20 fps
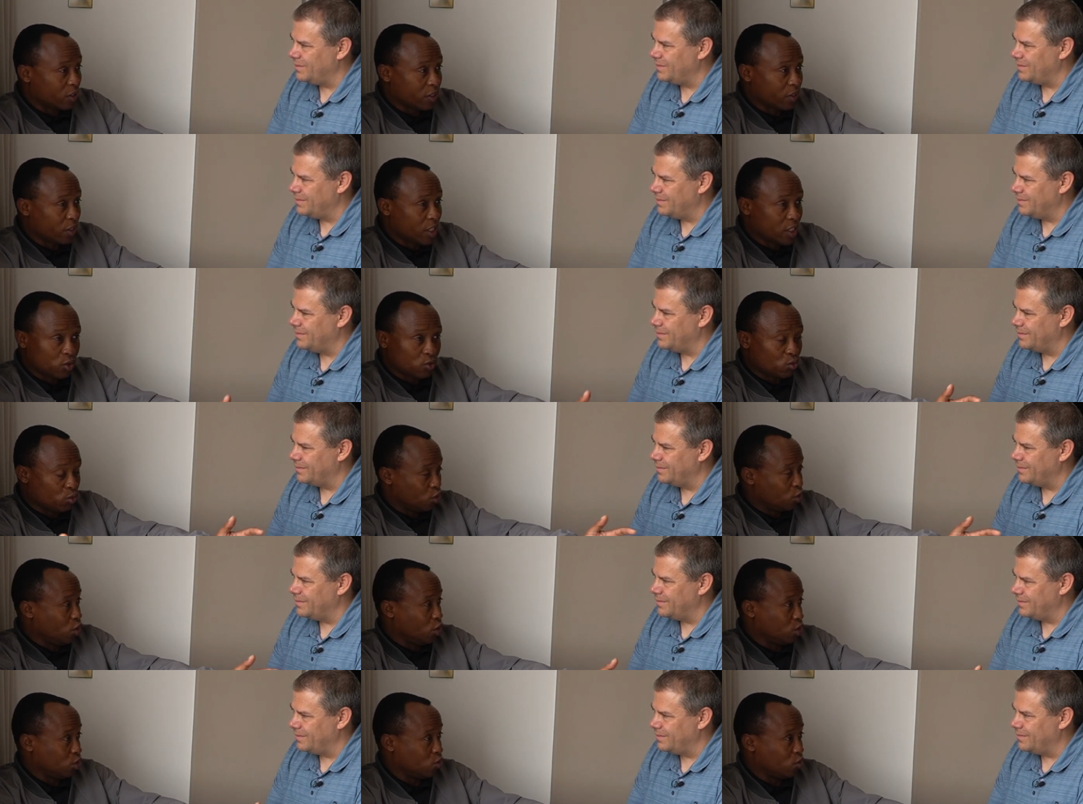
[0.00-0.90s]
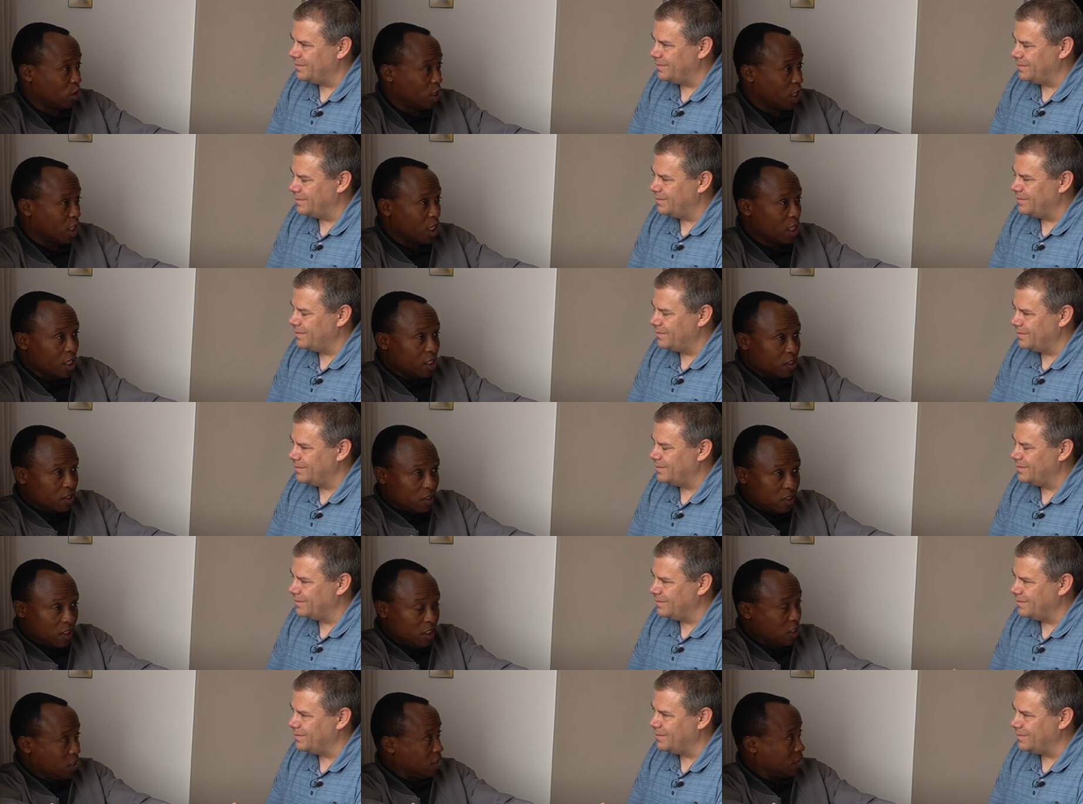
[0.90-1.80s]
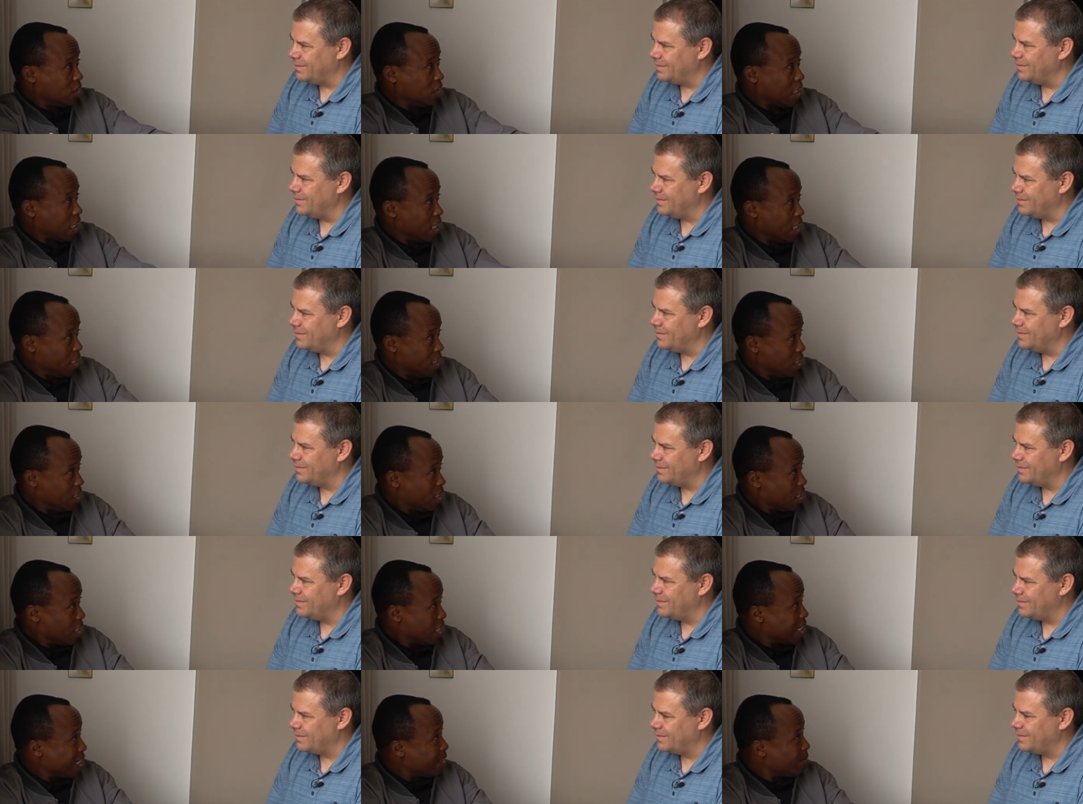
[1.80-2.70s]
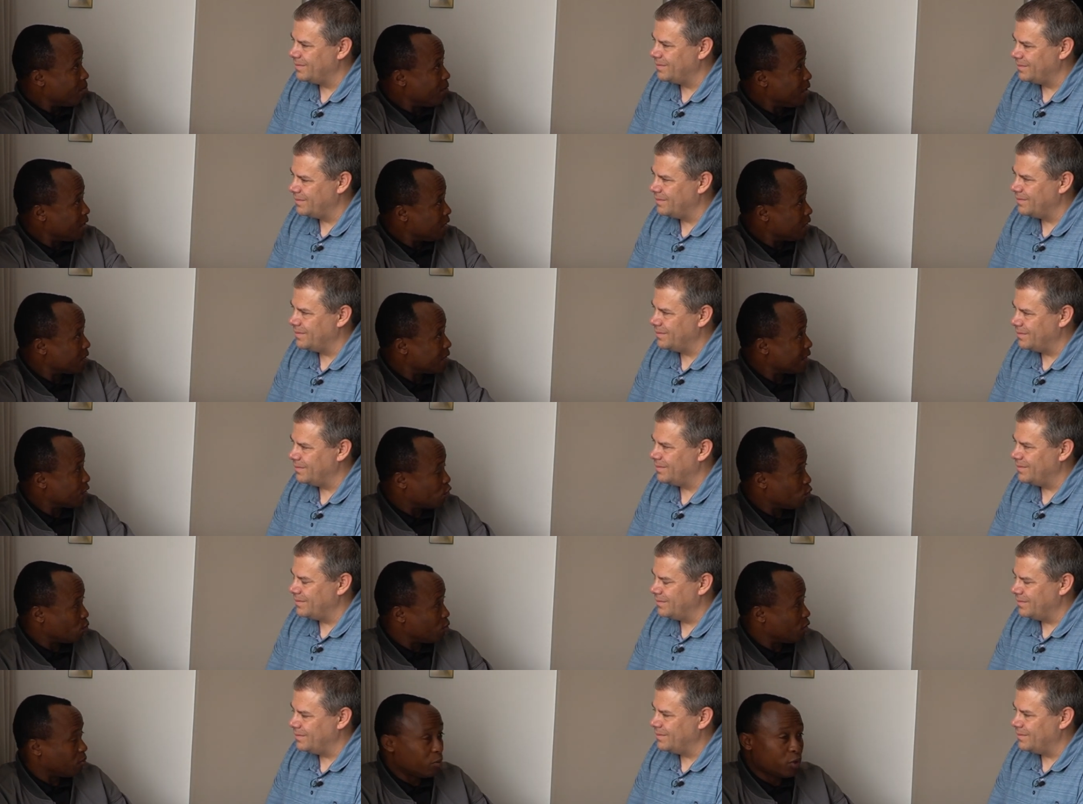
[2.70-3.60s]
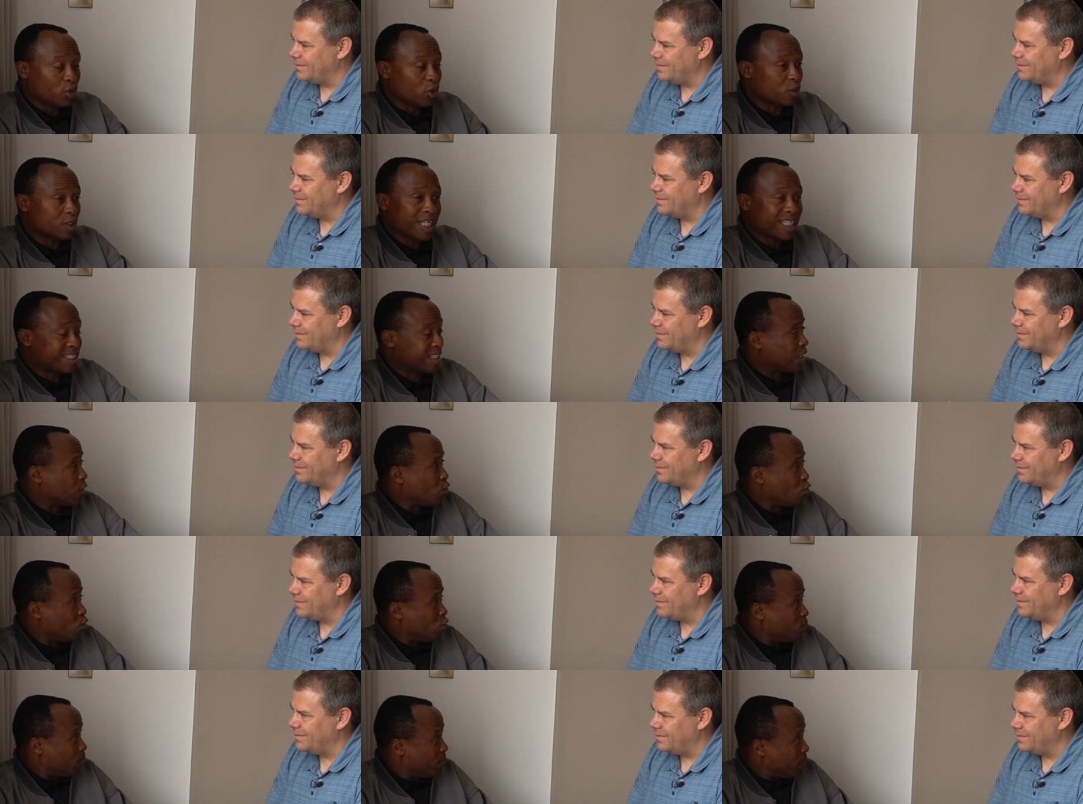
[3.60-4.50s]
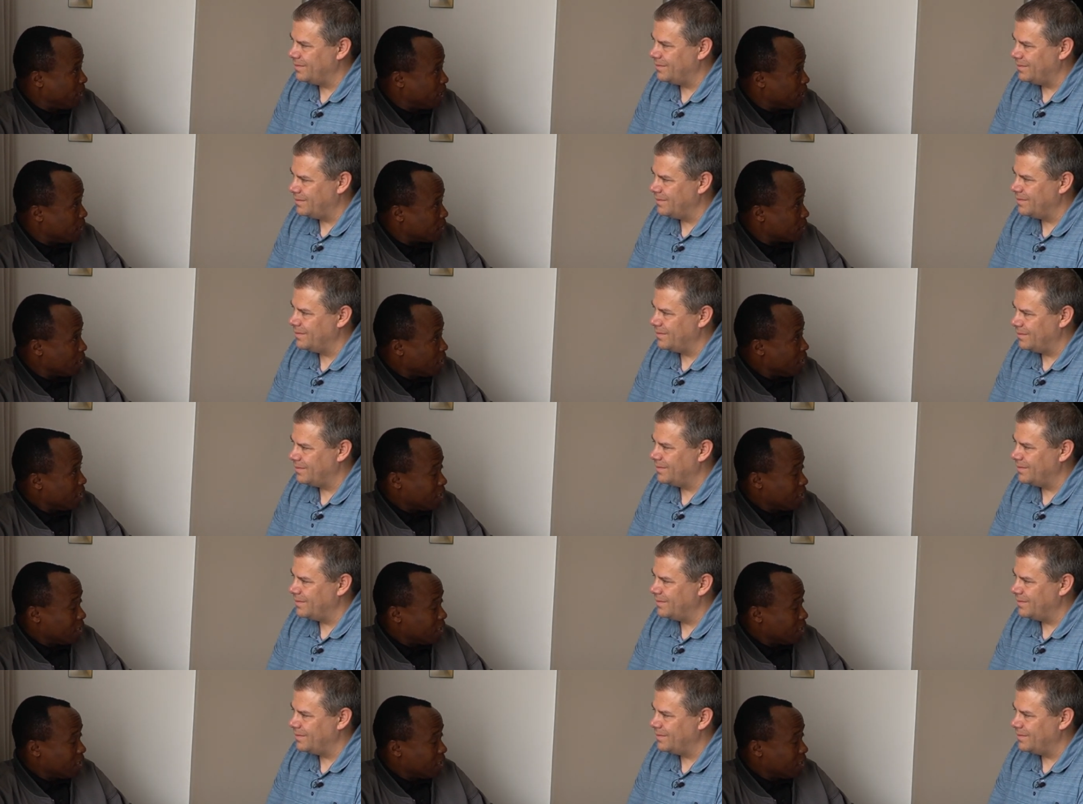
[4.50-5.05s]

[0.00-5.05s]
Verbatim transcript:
Speaker 1: Christ would go to the seaside and minister to people, because that's a good place.